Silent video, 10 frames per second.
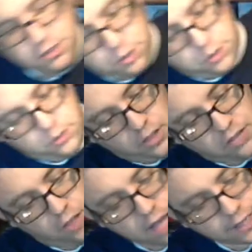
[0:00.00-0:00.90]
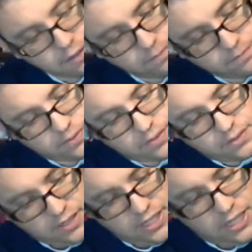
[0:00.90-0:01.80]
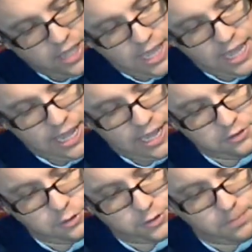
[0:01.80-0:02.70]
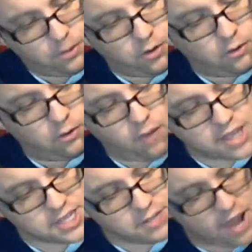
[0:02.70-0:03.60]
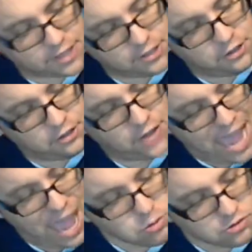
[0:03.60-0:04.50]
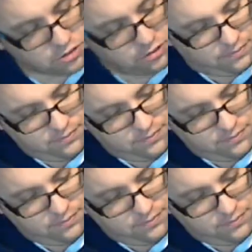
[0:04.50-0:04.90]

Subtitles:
You unlock it. And you can pull Rocky Raccoon out